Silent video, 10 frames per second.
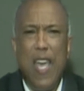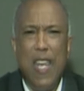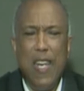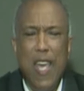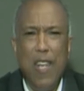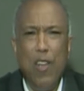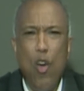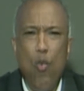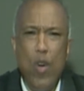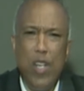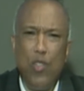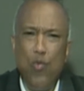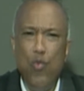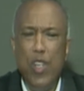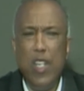and know what
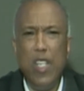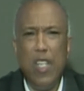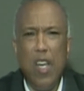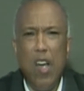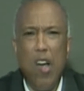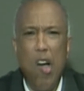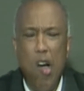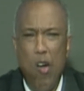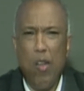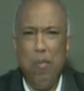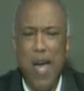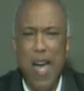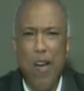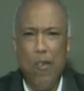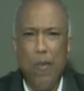it's really all
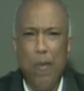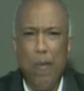about.